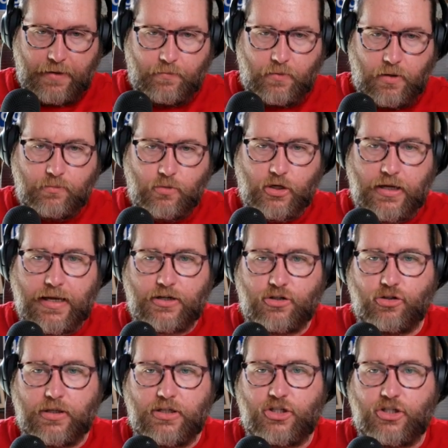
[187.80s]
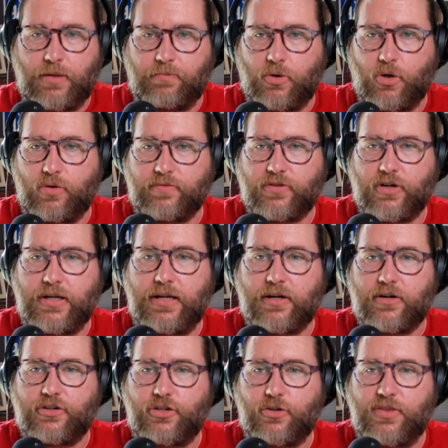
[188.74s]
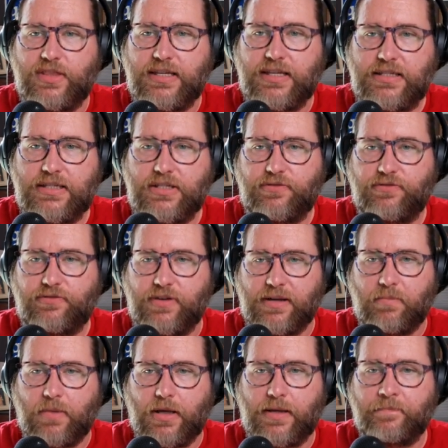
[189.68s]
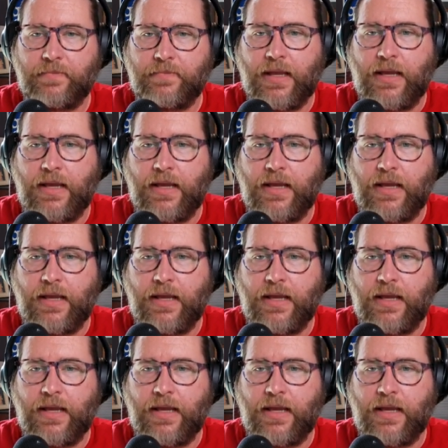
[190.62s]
going to actually jump over here. So this is Figma.